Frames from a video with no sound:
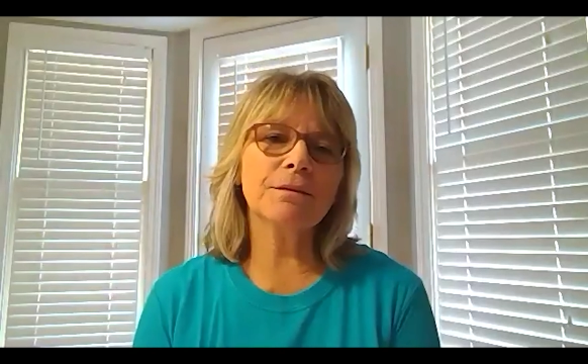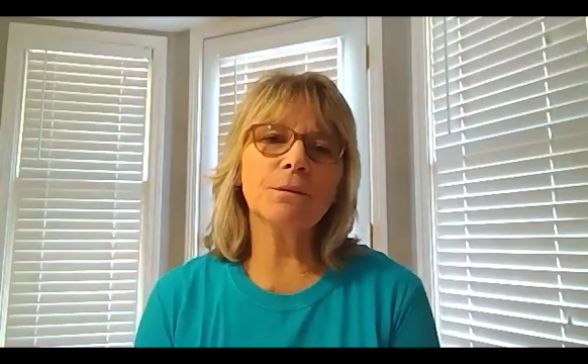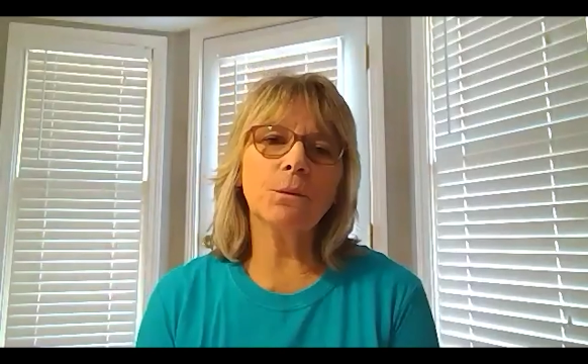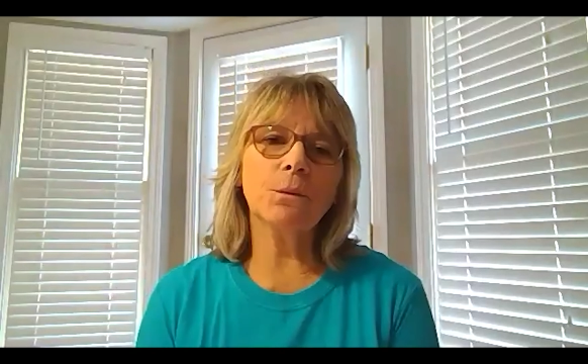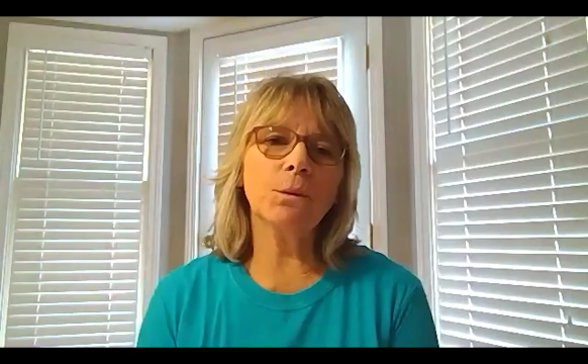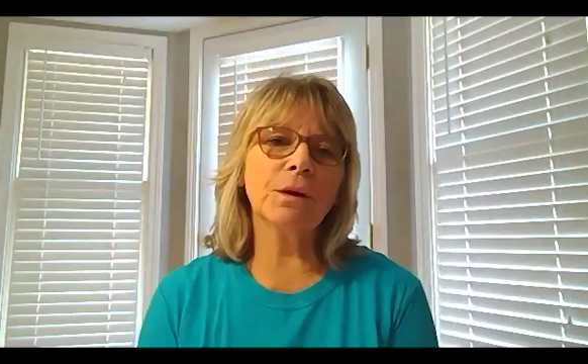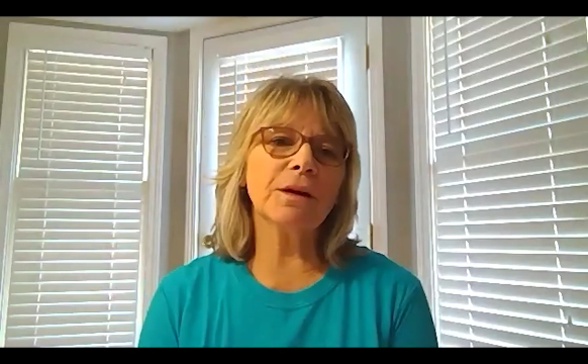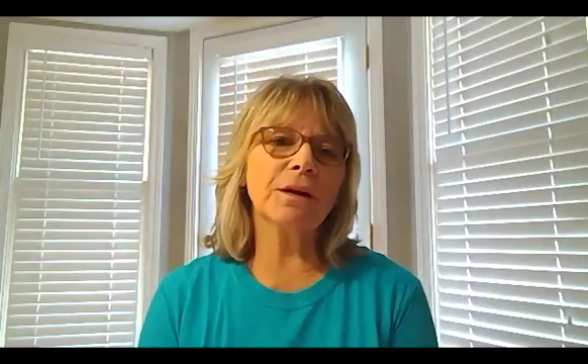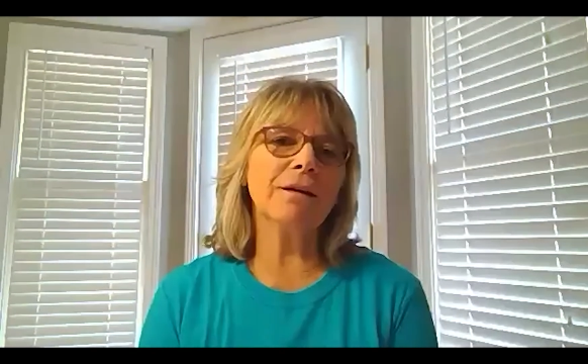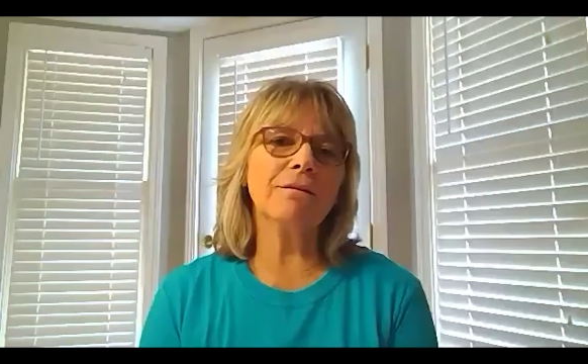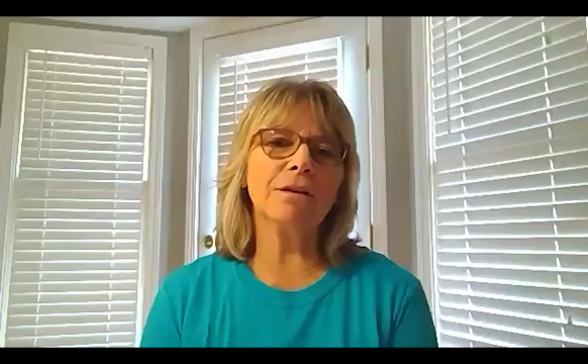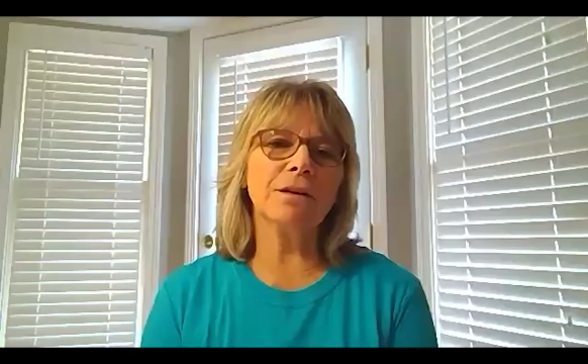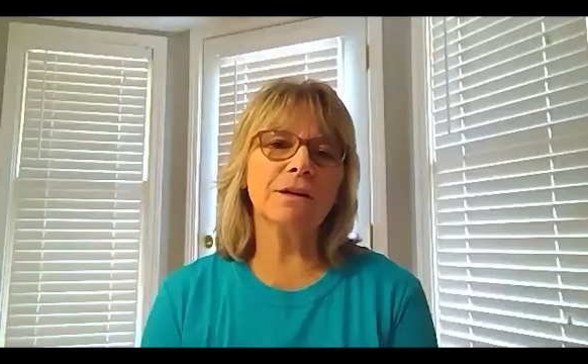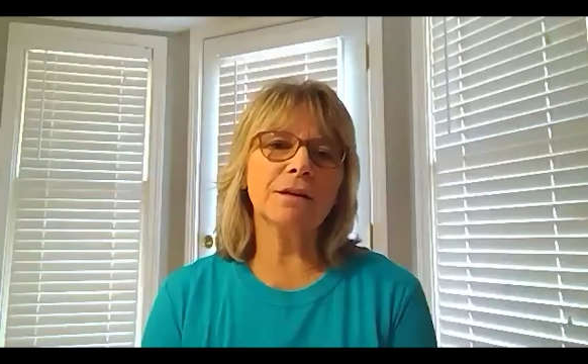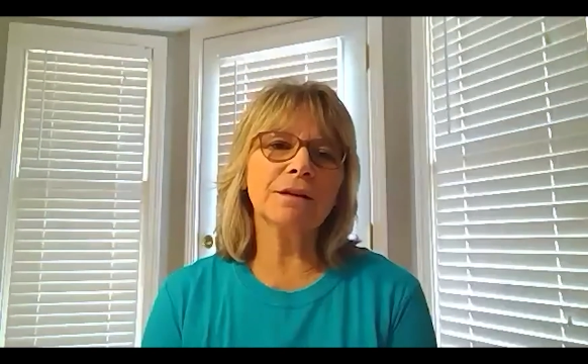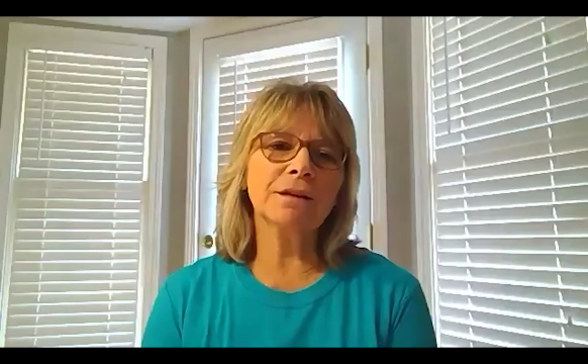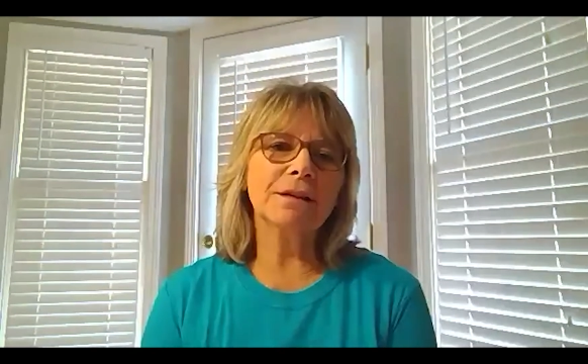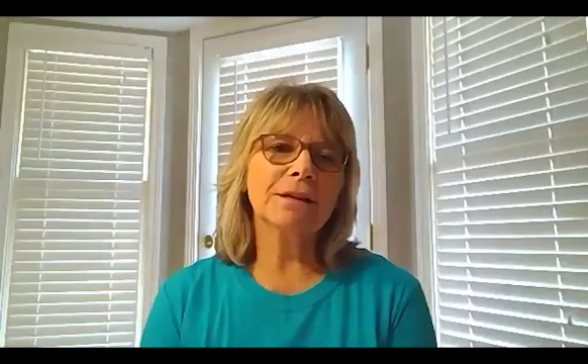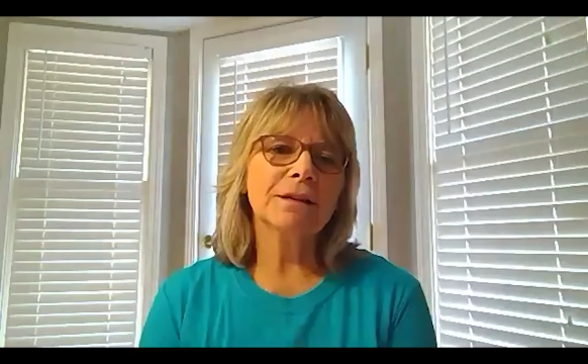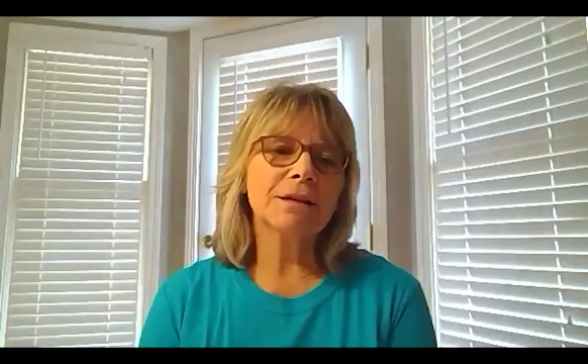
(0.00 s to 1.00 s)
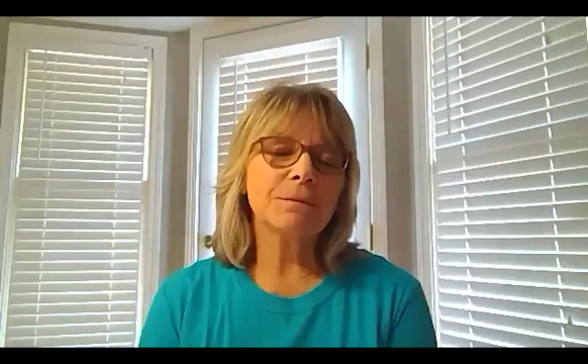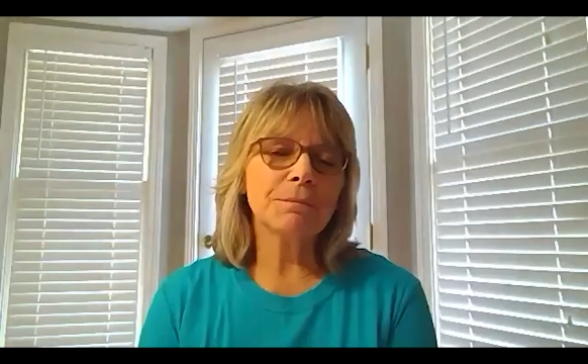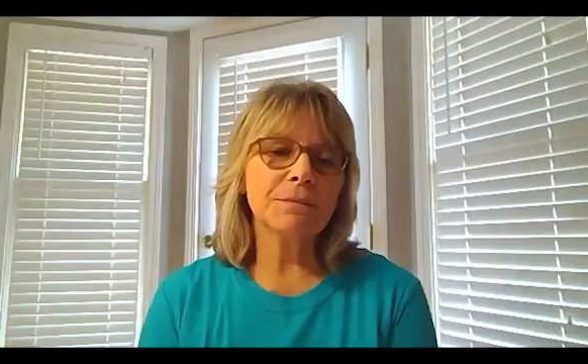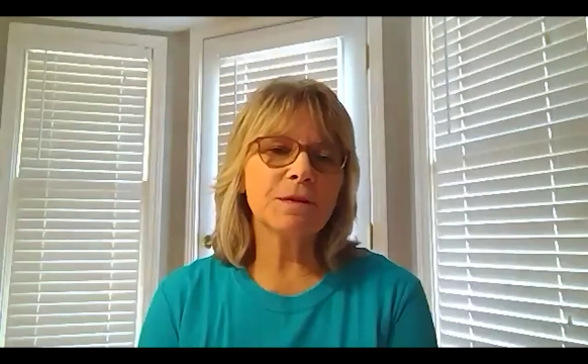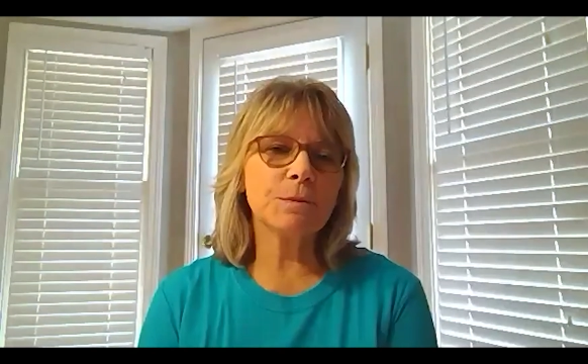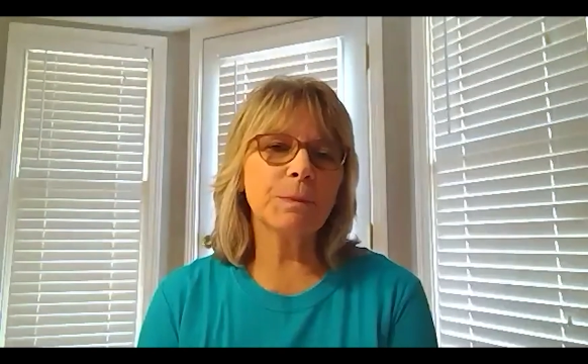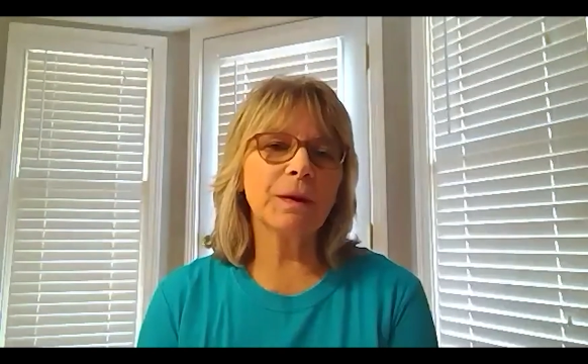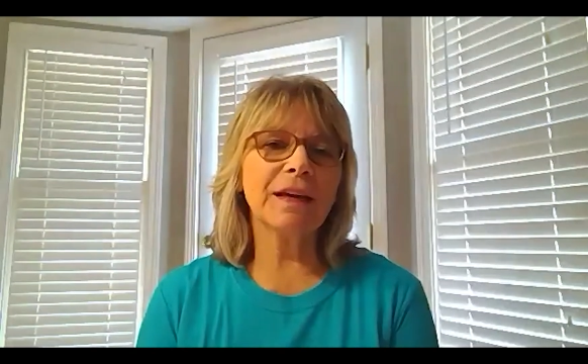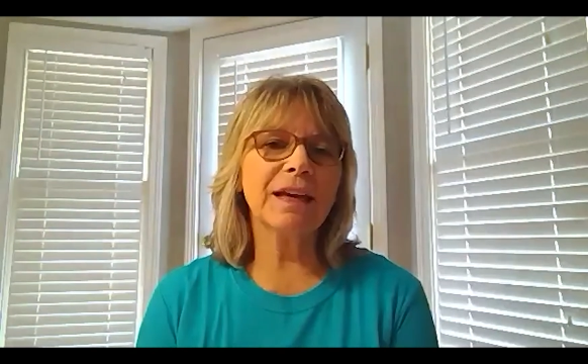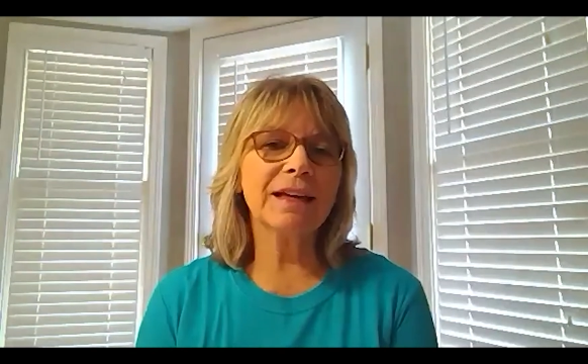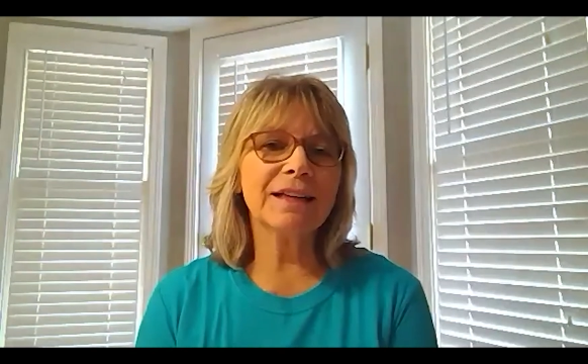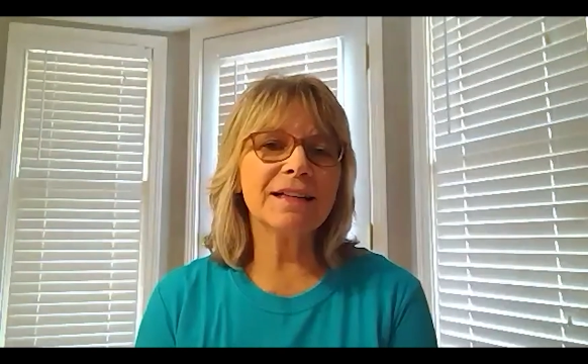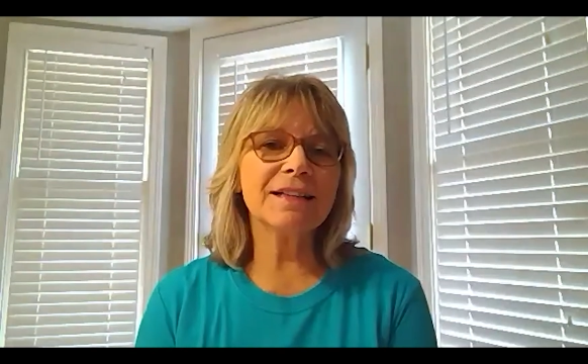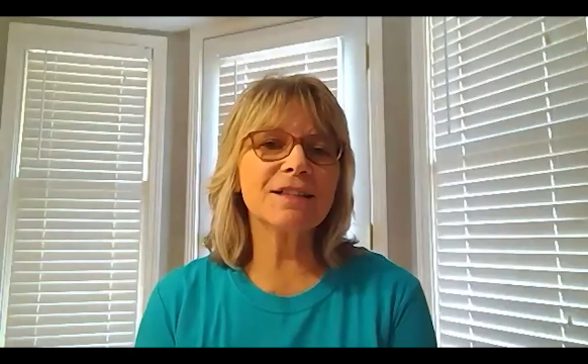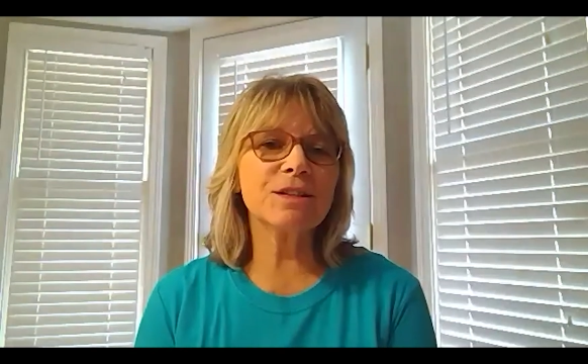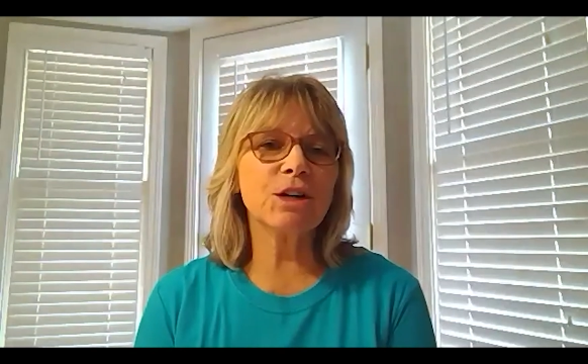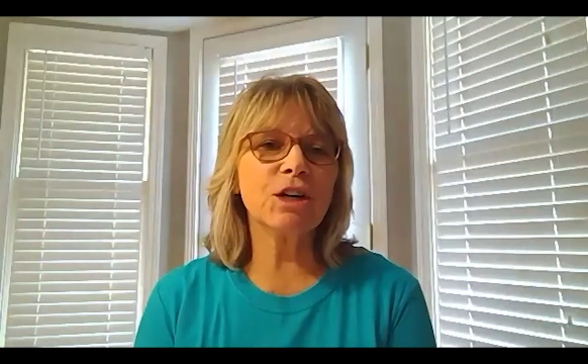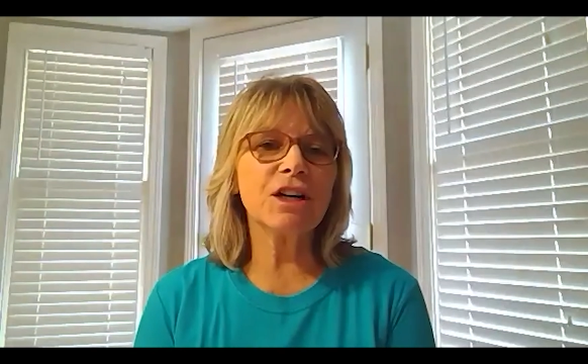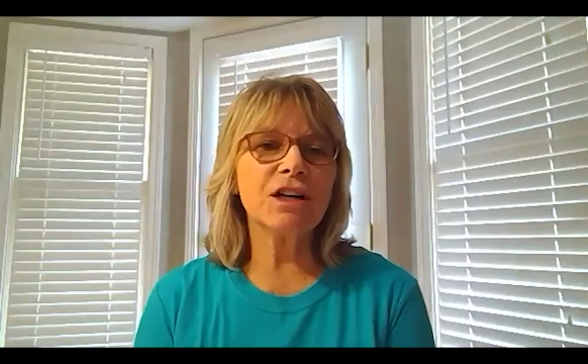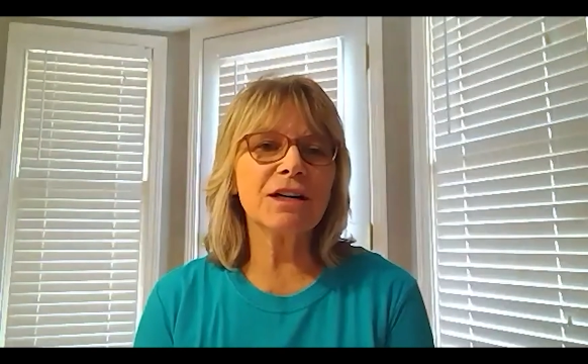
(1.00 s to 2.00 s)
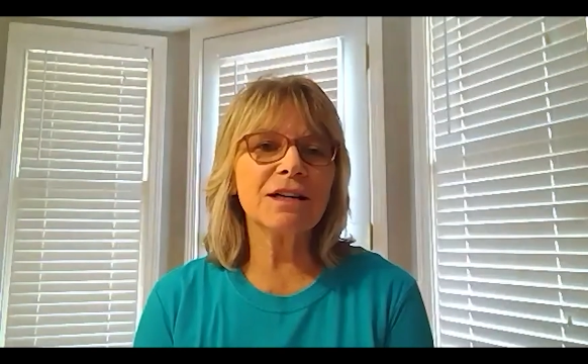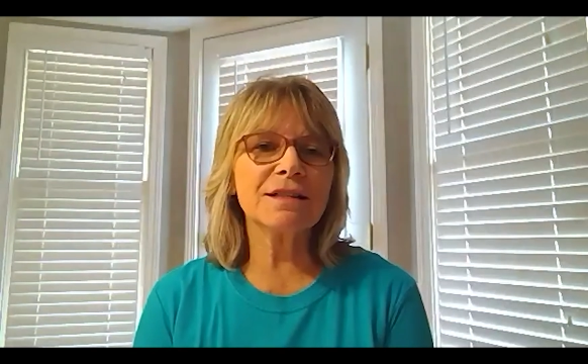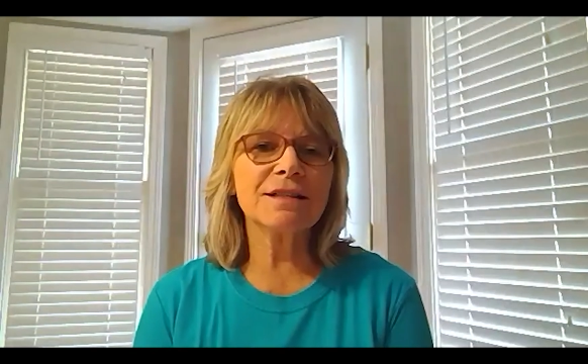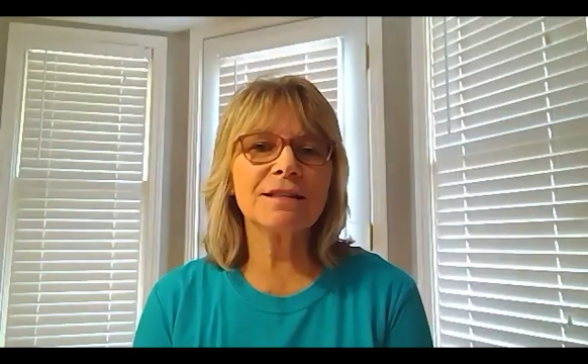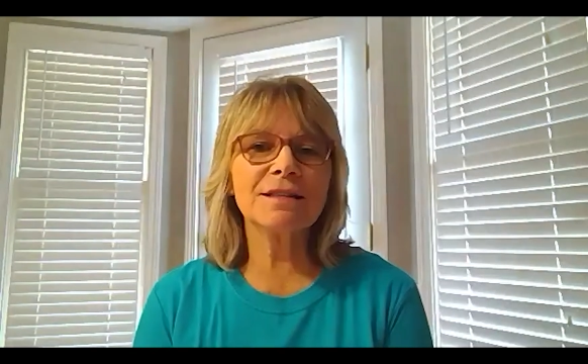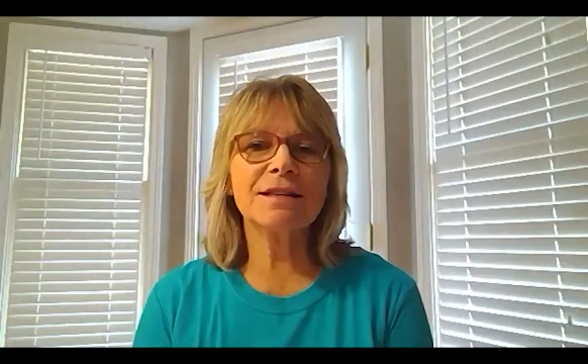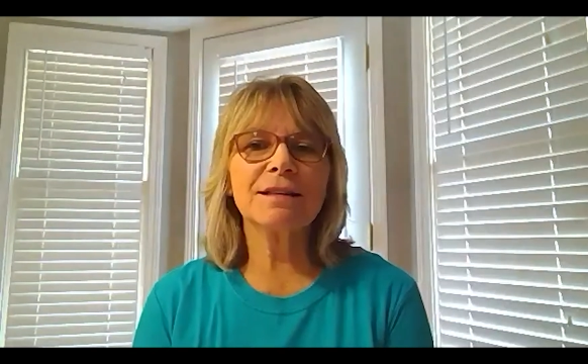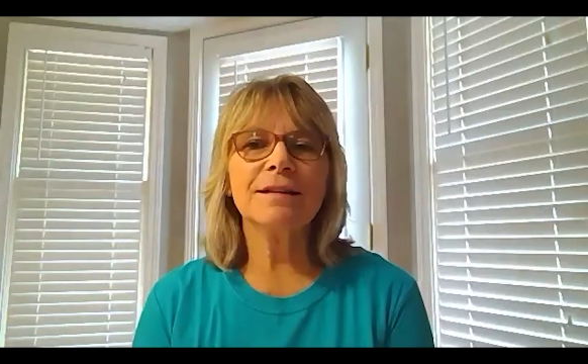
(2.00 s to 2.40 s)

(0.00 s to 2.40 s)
whatever, spaghetti sauce,